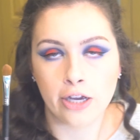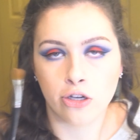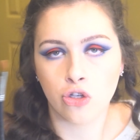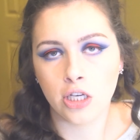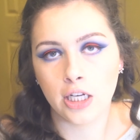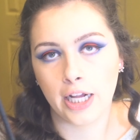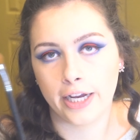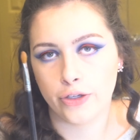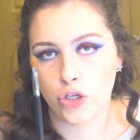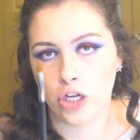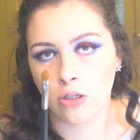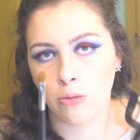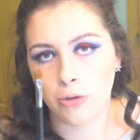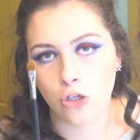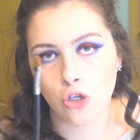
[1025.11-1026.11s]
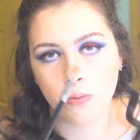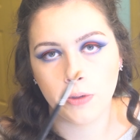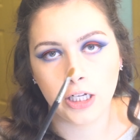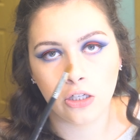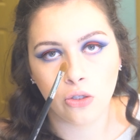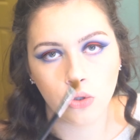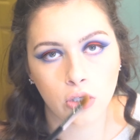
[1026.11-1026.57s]
actually an eyeshadow brush, but
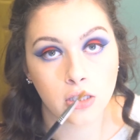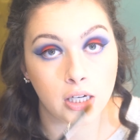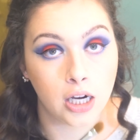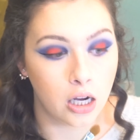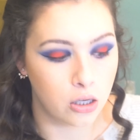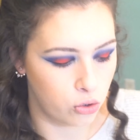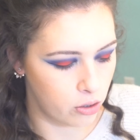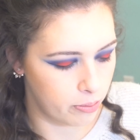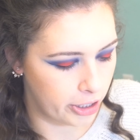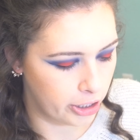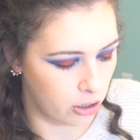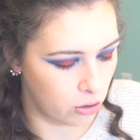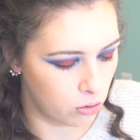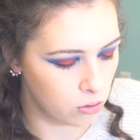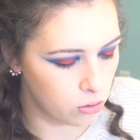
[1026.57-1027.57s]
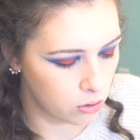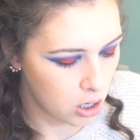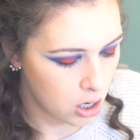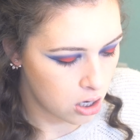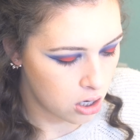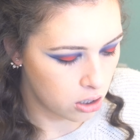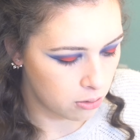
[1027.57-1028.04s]
I use it to contour my nose.
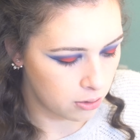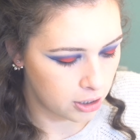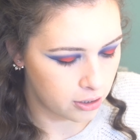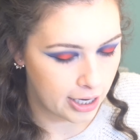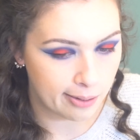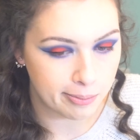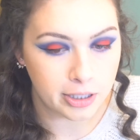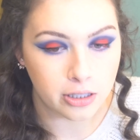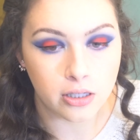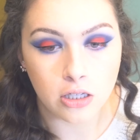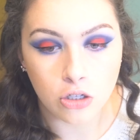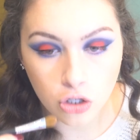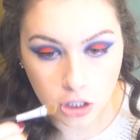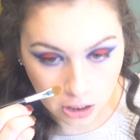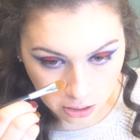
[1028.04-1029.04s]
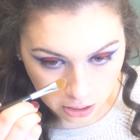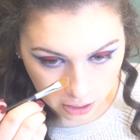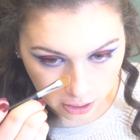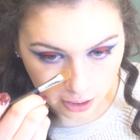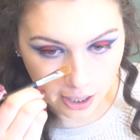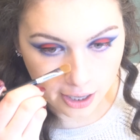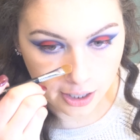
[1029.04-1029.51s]
I'm going to tap into this
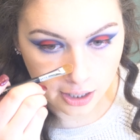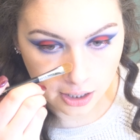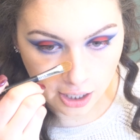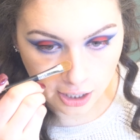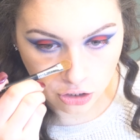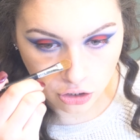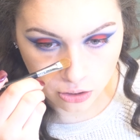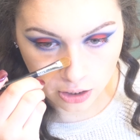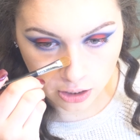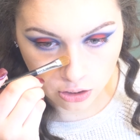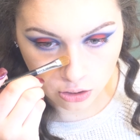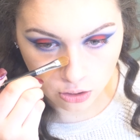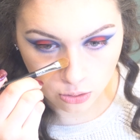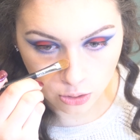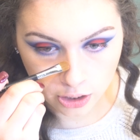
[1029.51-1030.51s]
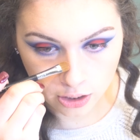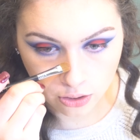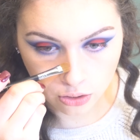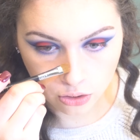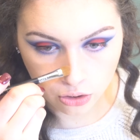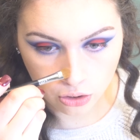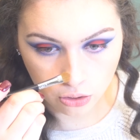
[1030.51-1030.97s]
gently, and I just like to do
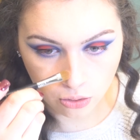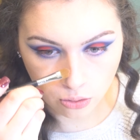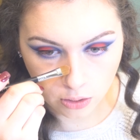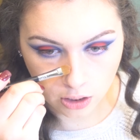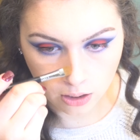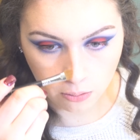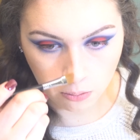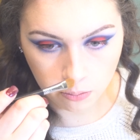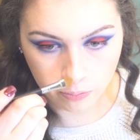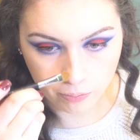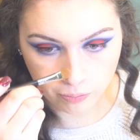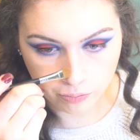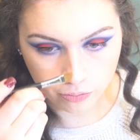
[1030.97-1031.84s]
this to